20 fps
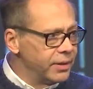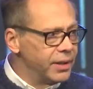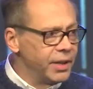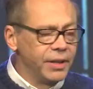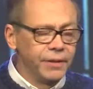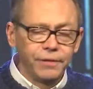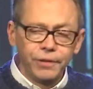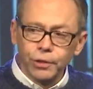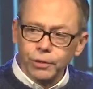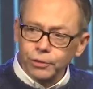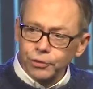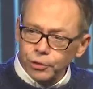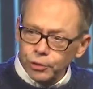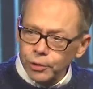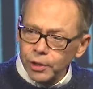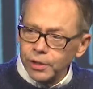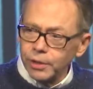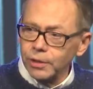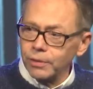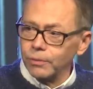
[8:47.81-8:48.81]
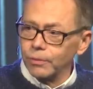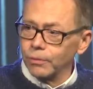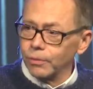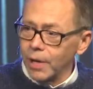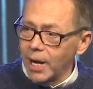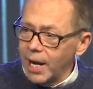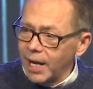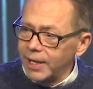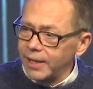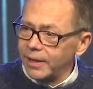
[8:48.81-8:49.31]
if you'll do it
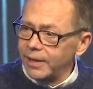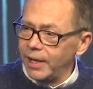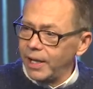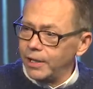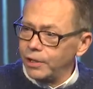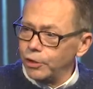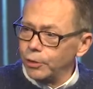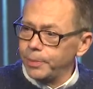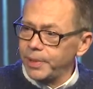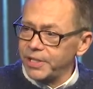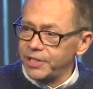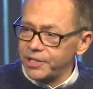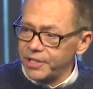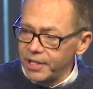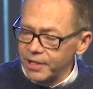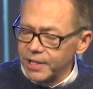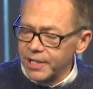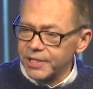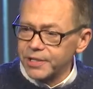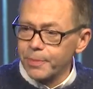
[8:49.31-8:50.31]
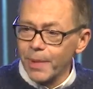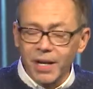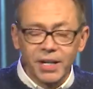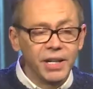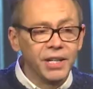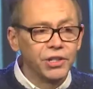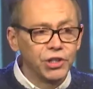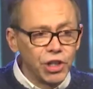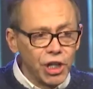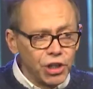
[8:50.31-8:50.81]
right, and you'll be serious about
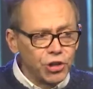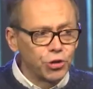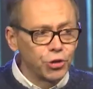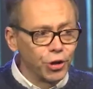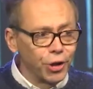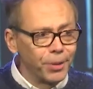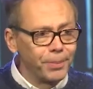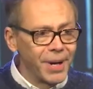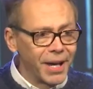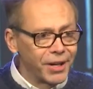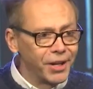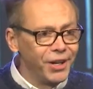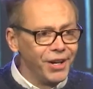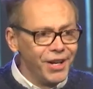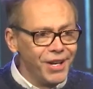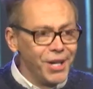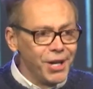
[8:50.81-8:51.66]
it, intentional about it,